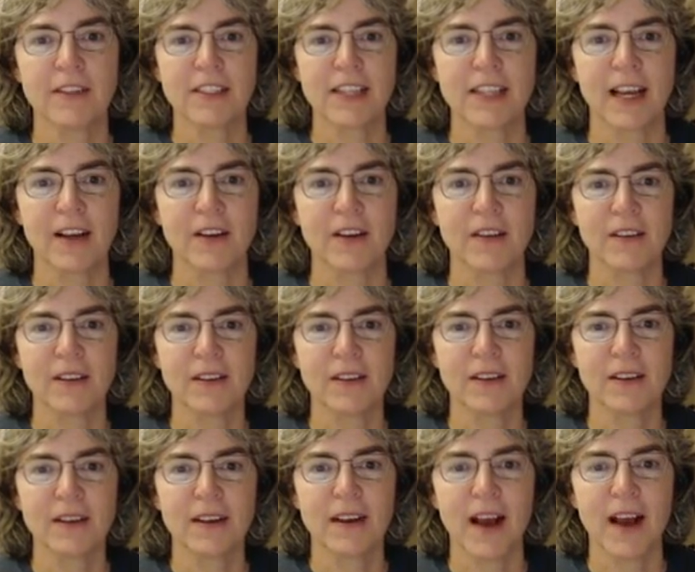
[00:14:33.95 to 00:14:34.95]
cycle.
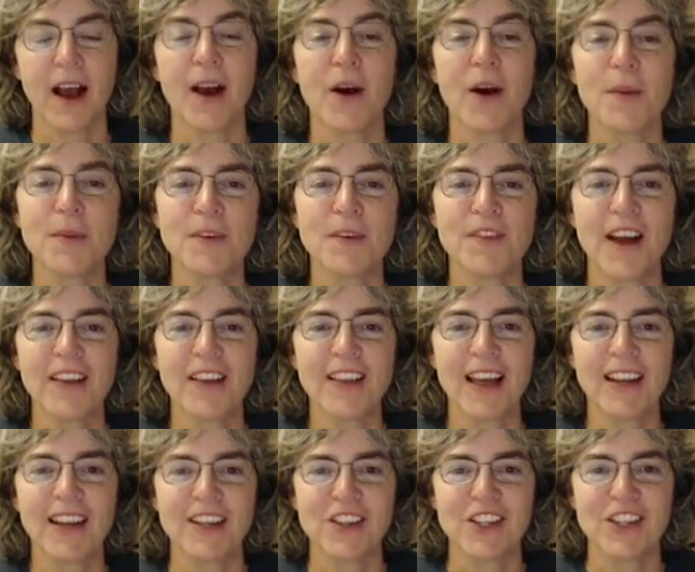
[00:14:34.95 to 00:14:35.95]
I hope you found
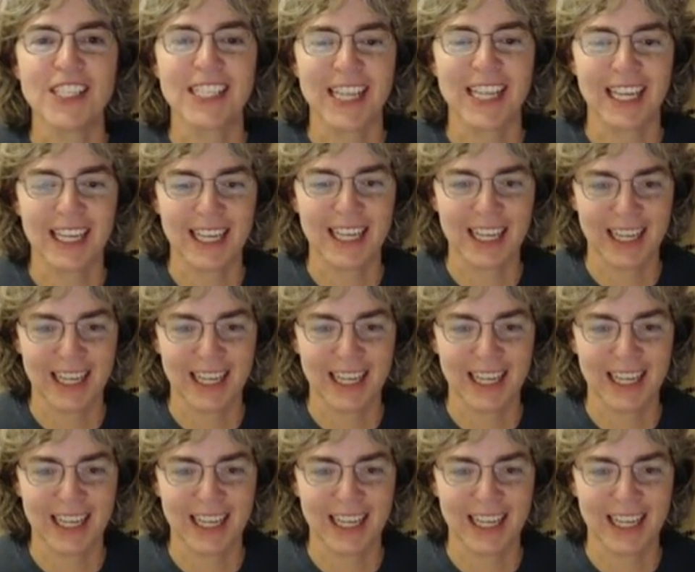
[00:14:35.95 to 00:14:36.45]
that interesting.